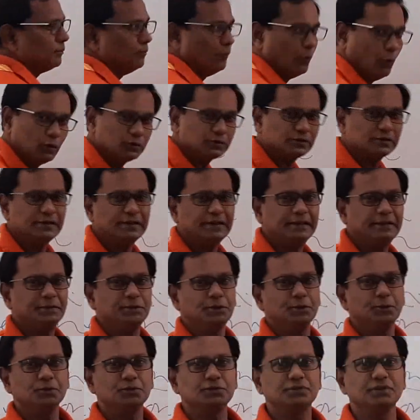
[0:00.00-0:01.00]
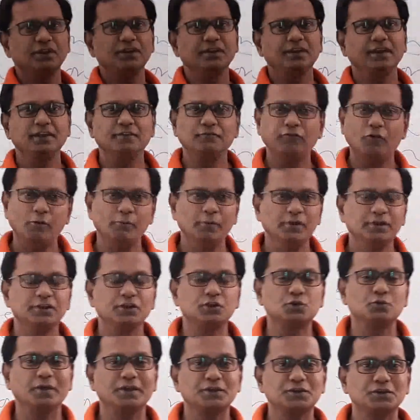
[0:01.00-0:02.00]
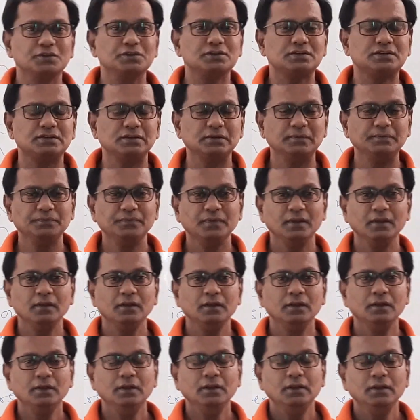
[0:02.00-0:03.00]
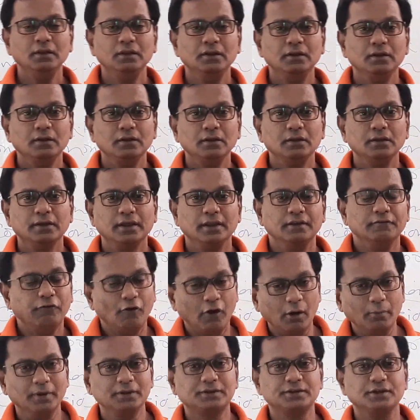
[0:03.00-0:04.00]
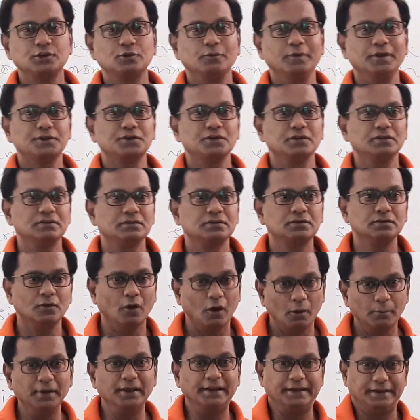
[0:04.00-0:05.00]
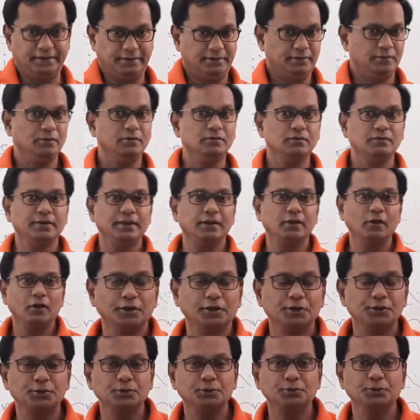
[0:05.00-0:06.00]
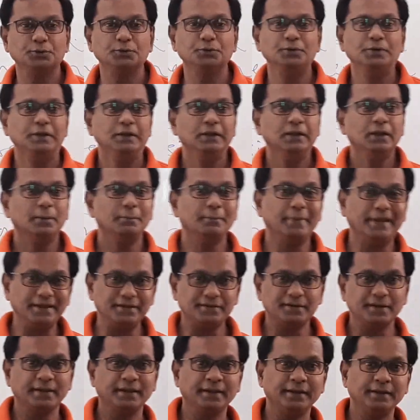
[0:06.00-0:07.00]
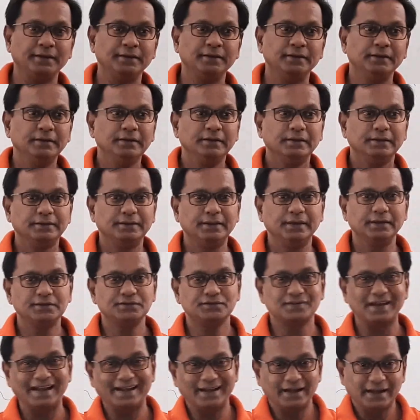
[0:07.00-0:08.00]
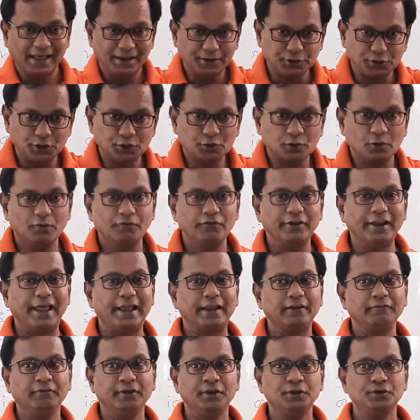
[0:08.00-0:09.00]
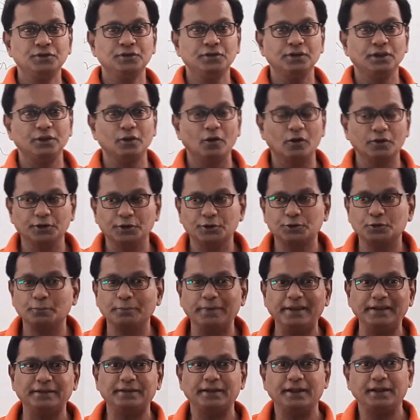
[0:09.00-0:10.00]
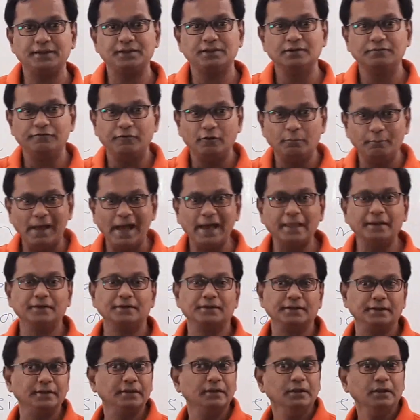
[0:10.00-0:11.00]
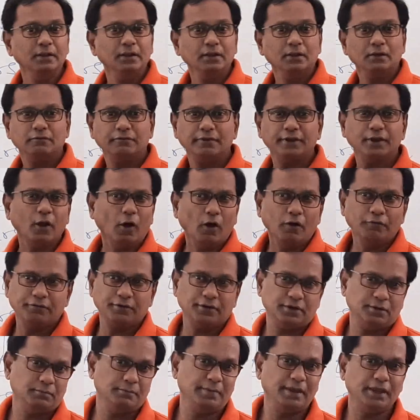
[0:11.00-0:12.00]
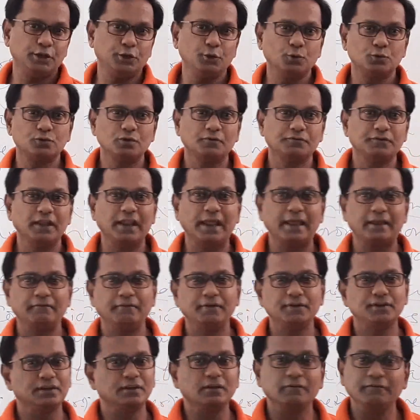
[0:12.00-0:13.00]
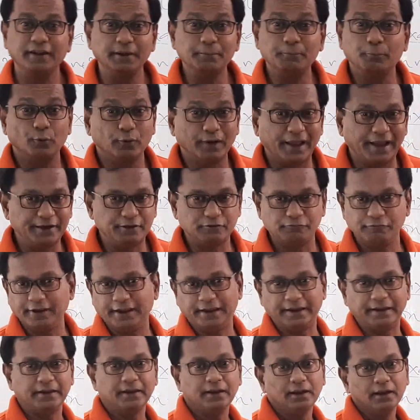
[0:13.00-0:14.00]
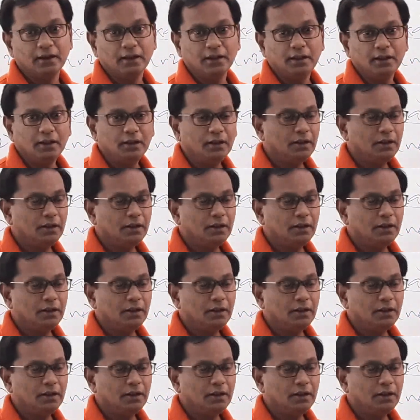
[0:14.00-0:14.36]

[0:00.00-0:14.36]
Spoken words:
mostly used in informal situations. In formal situations, normally, in to maintain the standardization of a language, in order to maintain the formality, we often make use of the language in a very polite way.